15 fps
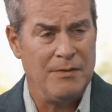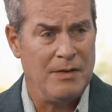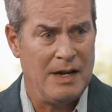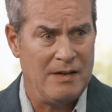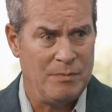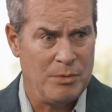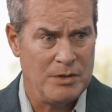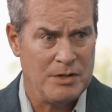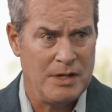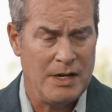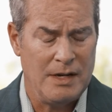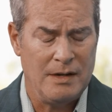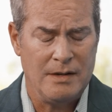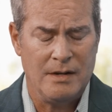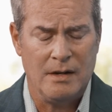
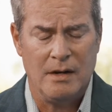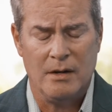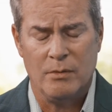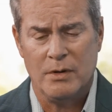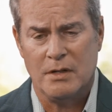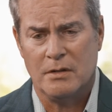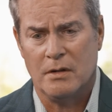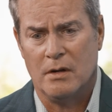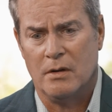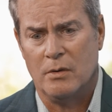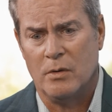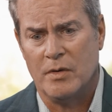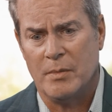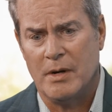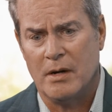85%. We saw
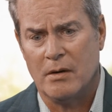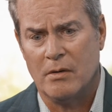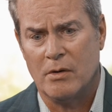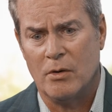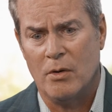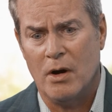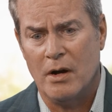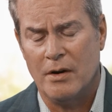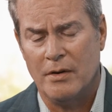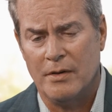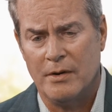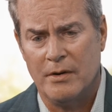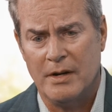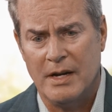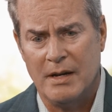North America grow
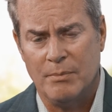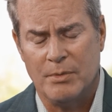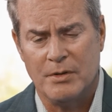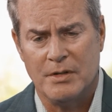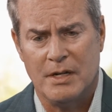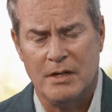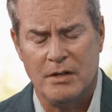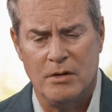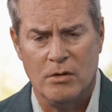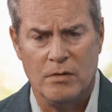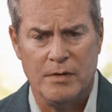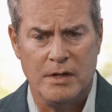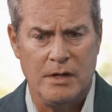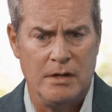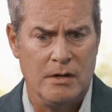138% year
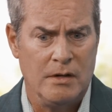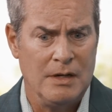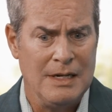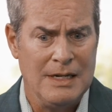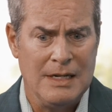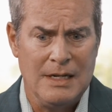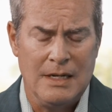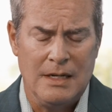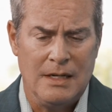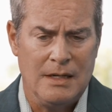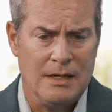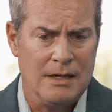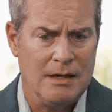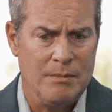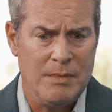over year.
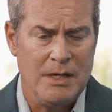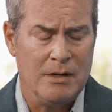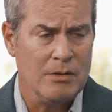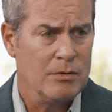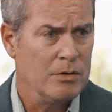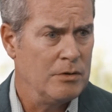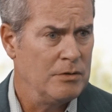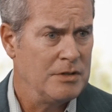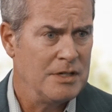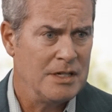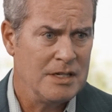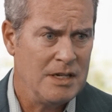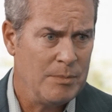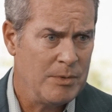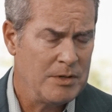EMEA grew
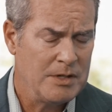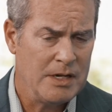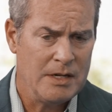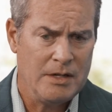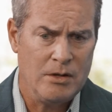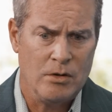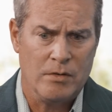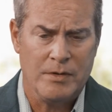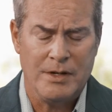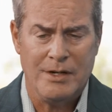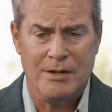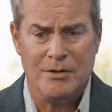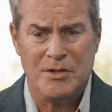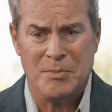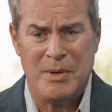60% year over
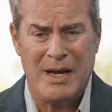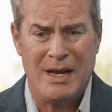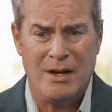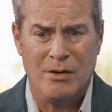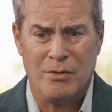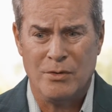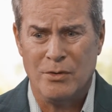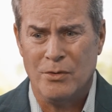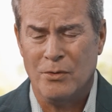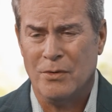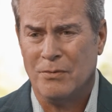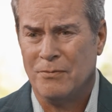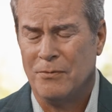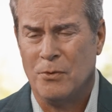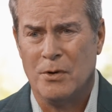year. Japan
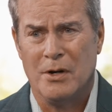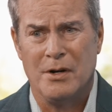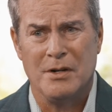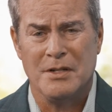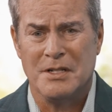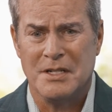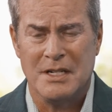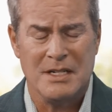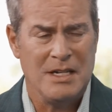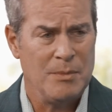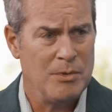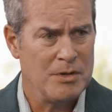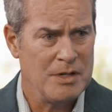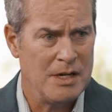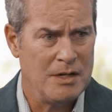grew
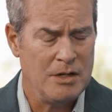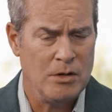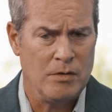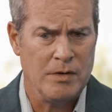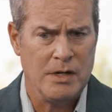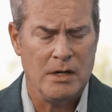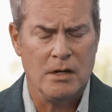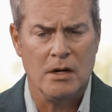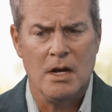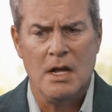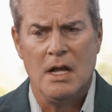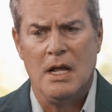460% year over year.